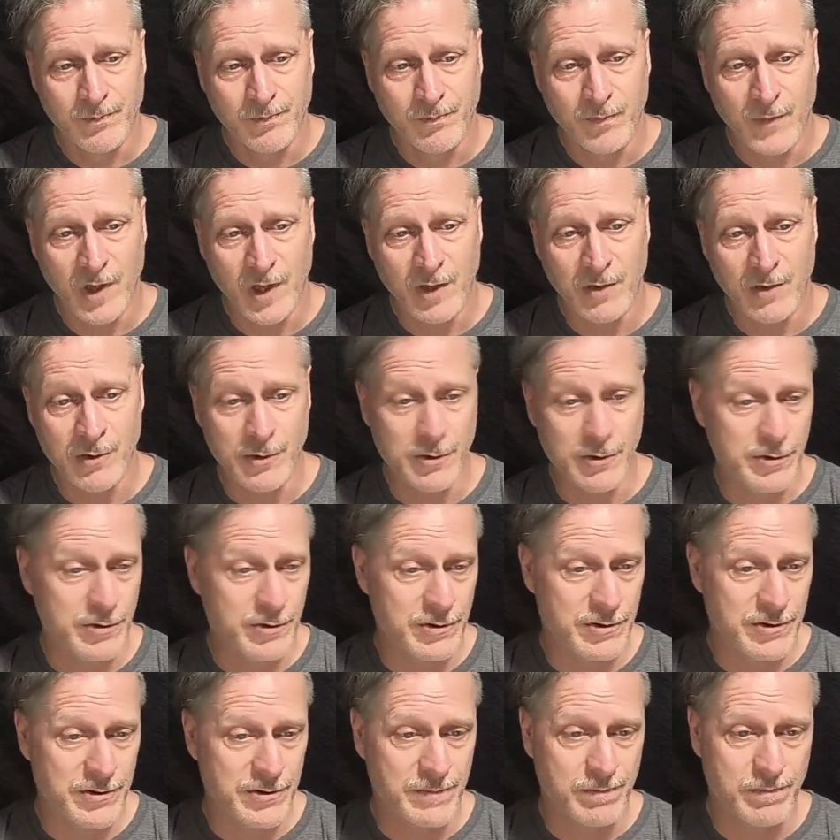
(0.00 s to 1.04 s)

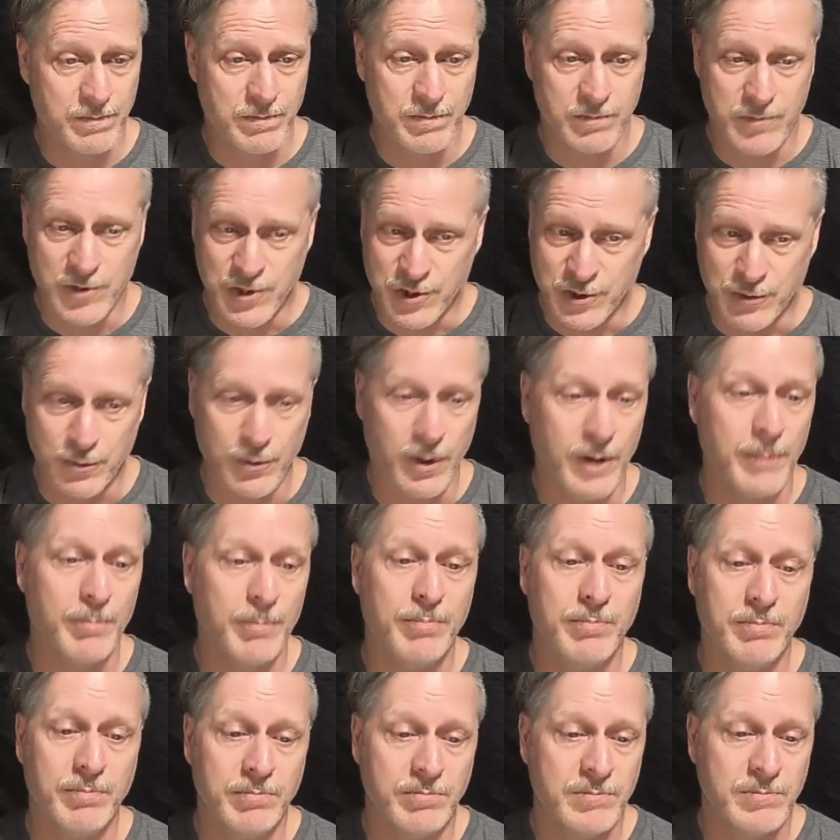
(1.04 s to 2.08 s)
There's
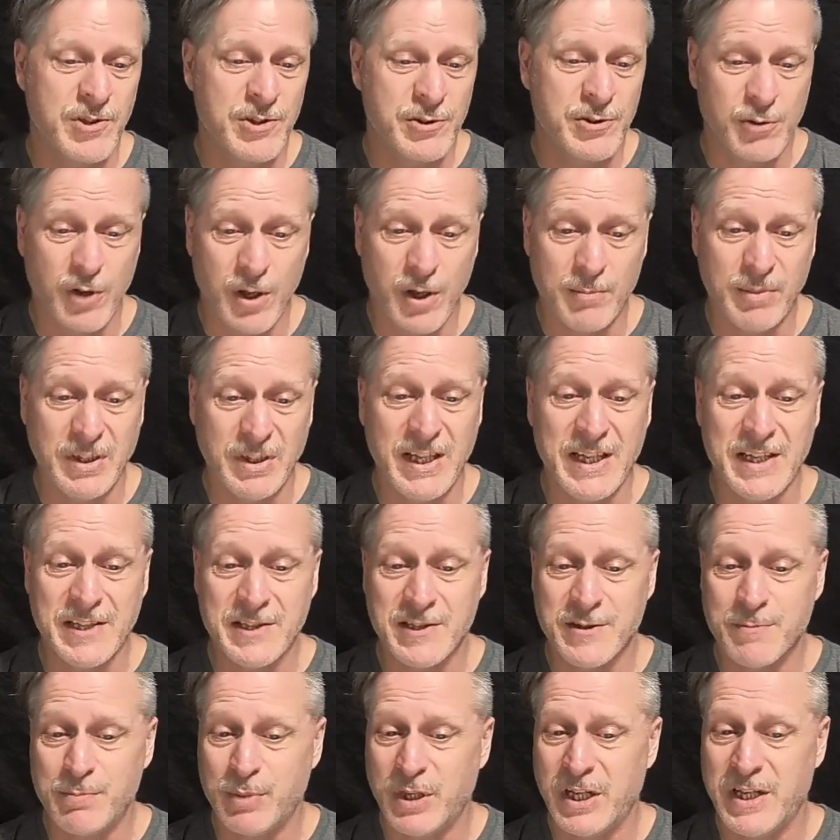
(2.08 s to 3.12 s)

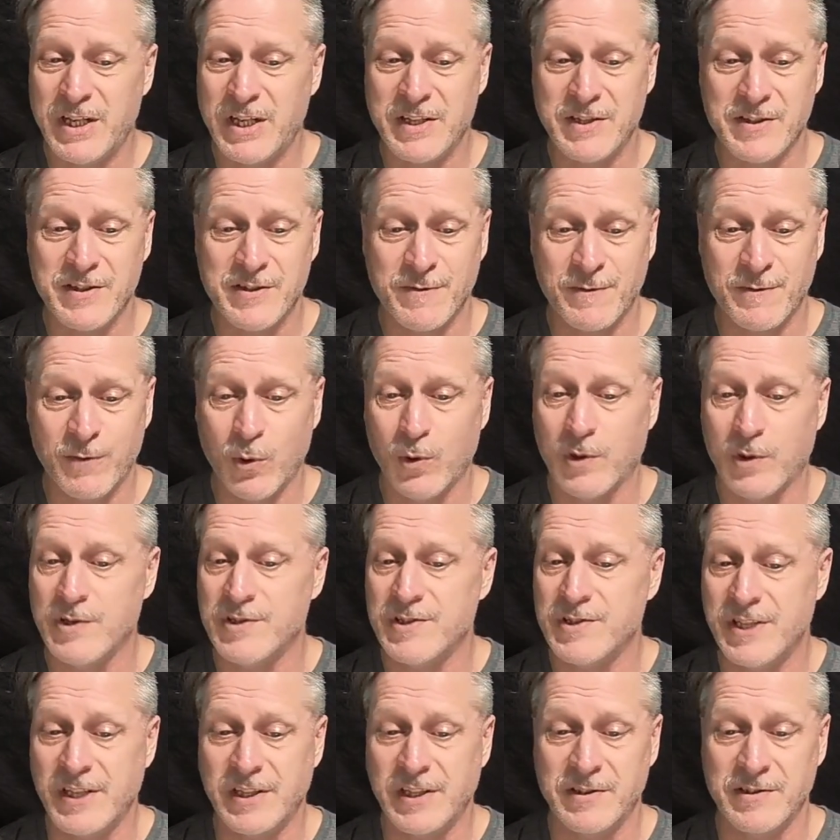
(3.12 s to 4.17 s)
scrublands, plains, forests,
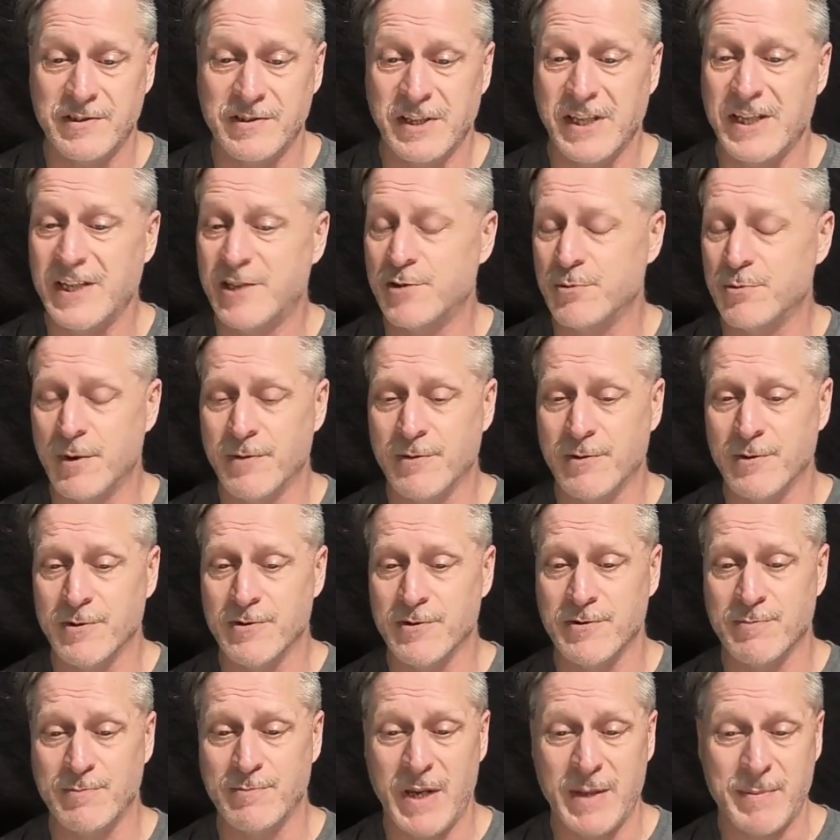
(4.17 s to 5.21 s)
hills, lakes, rivers,
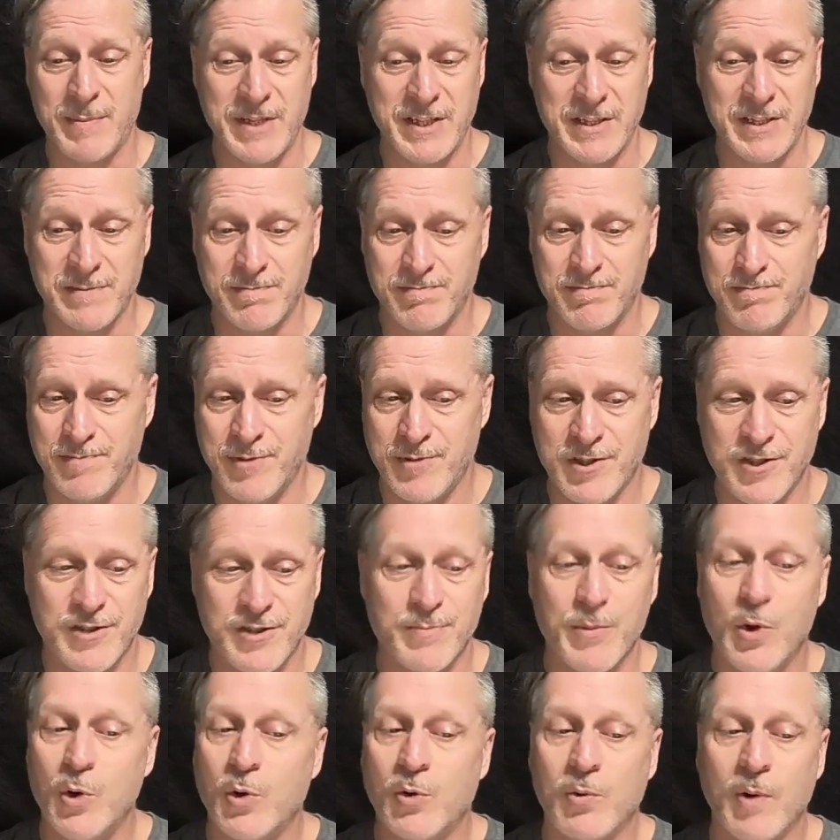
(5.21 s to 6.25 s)
maybe
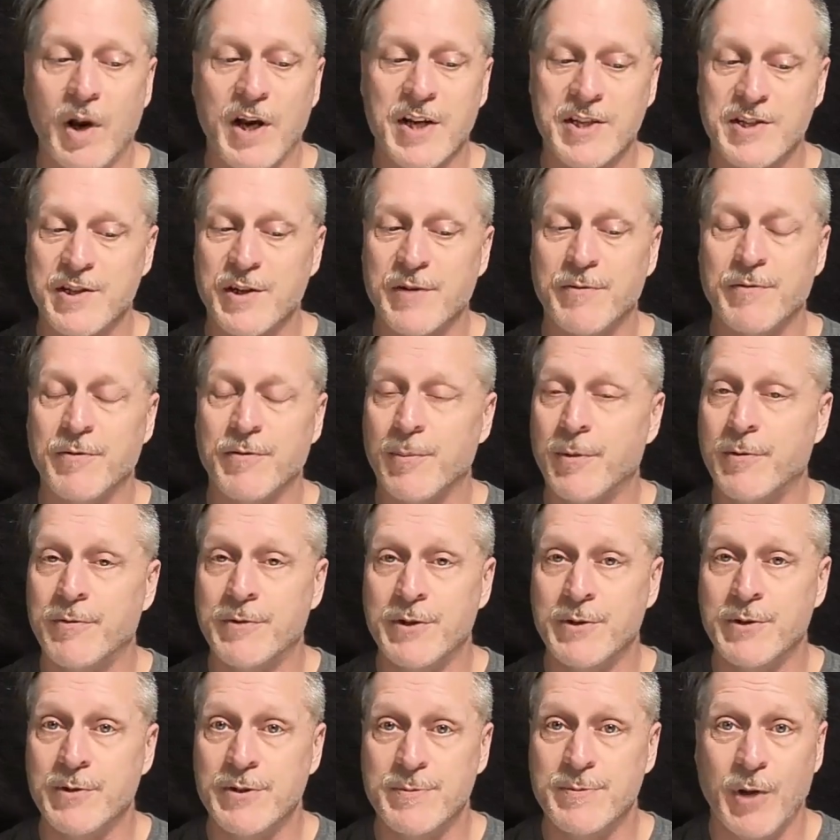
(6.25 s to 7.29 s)
smoke rising from a
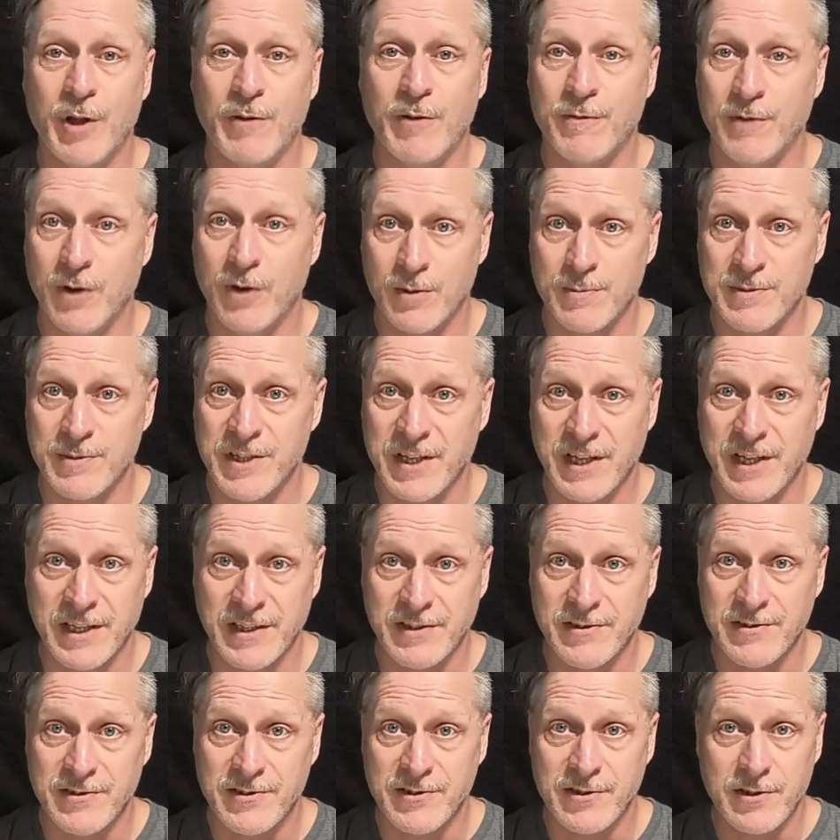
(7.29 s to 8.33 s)
few small
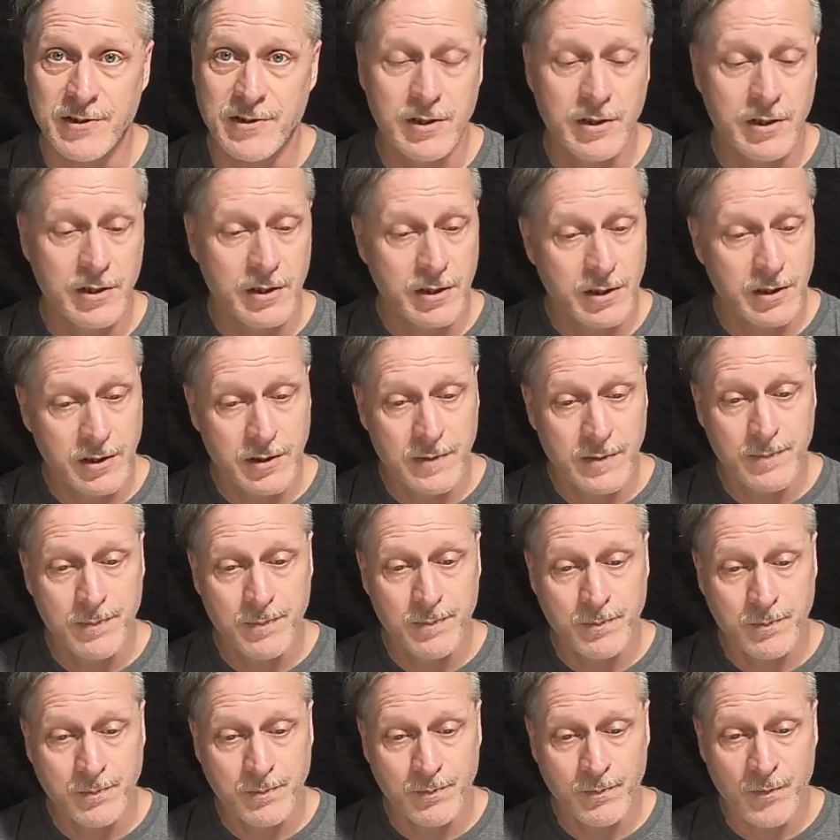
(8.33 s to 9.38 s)
farmsteads,
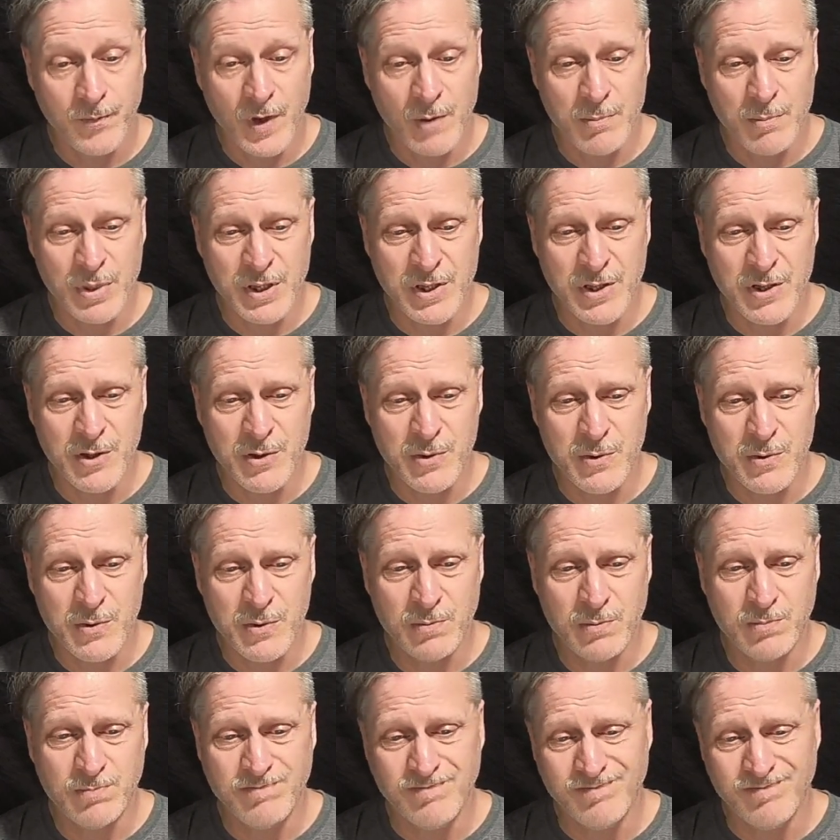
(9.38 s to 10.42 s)
but no
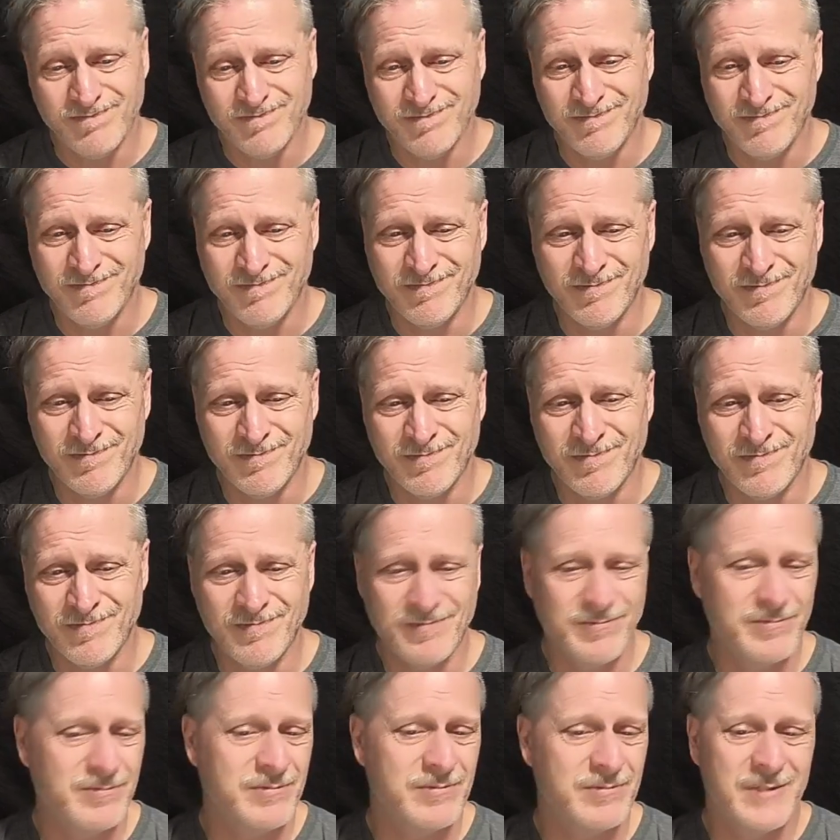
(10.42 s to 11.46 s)

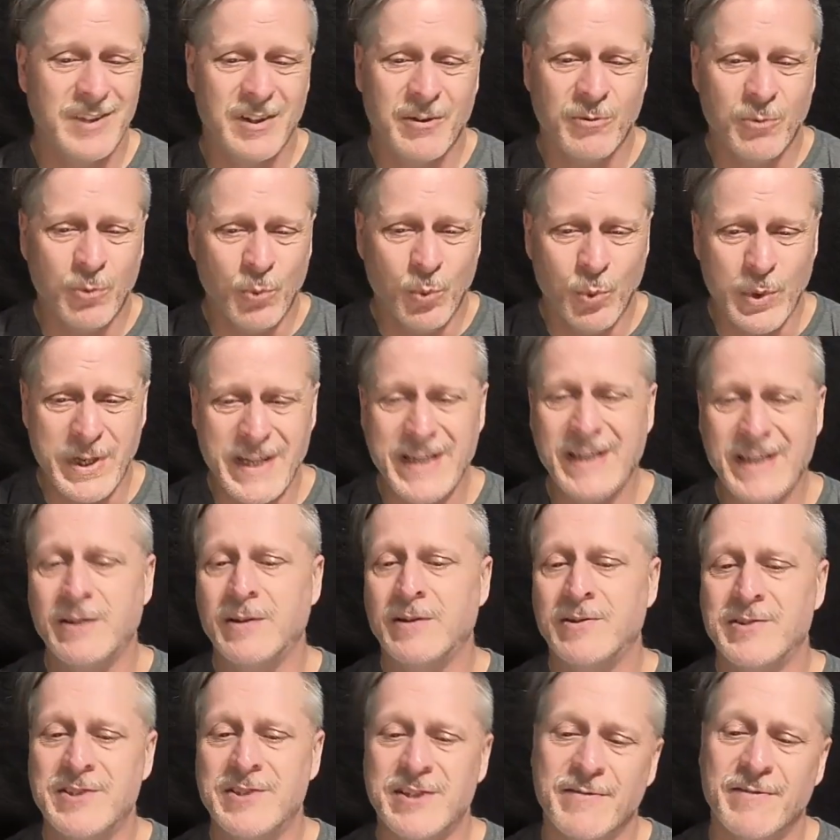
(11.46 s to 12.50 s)
real
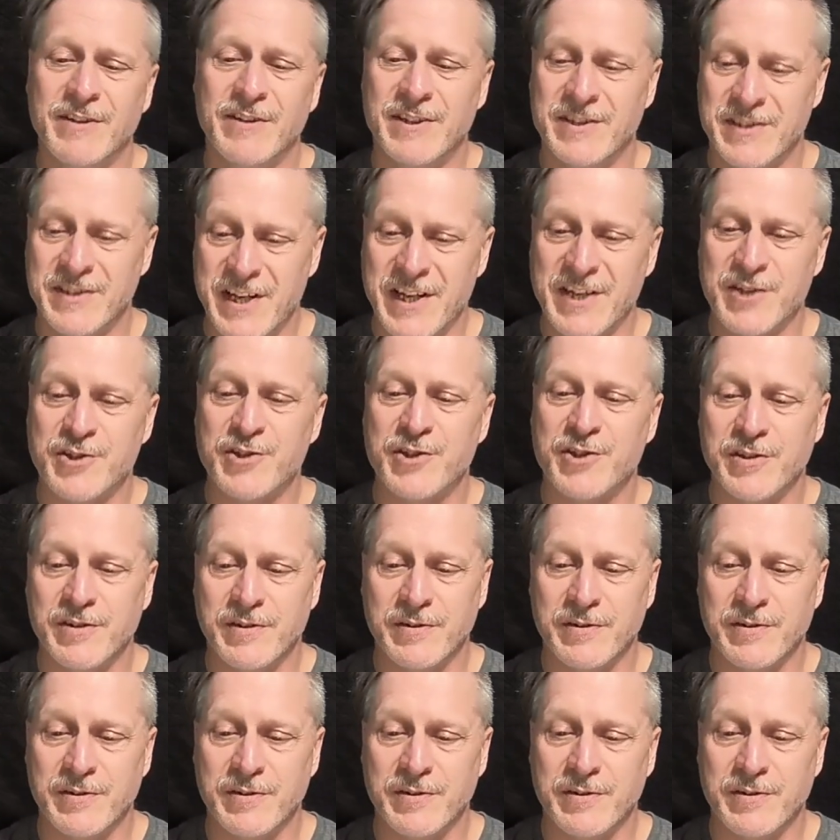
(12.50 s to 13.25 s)
civilization.